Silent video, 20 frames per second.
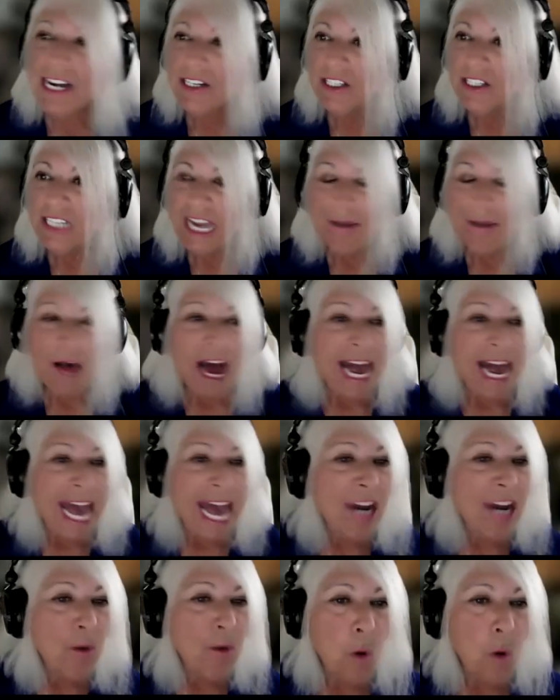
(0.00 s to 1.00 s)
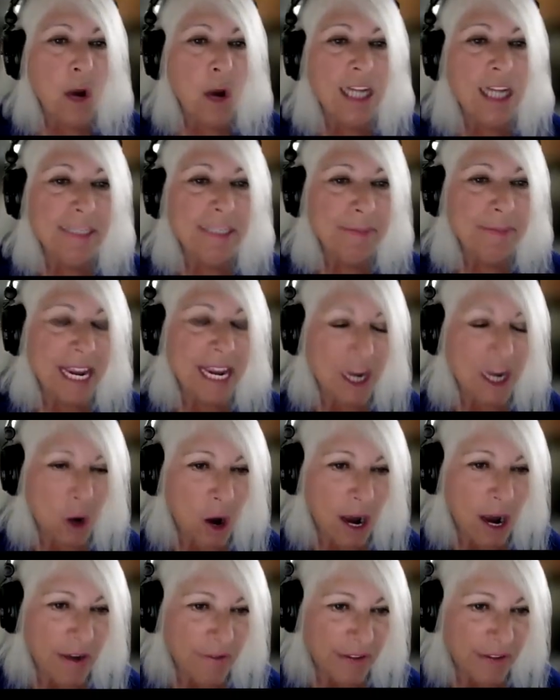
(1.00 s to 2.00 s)
Deb, I had a wall in my
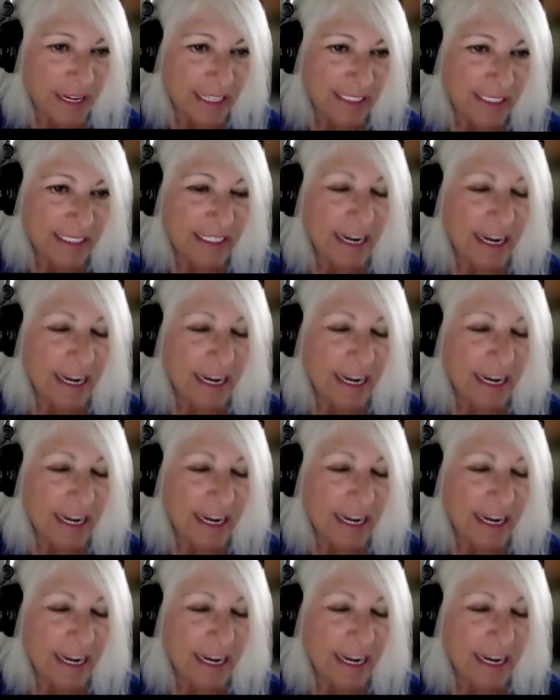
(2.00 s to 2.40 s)
office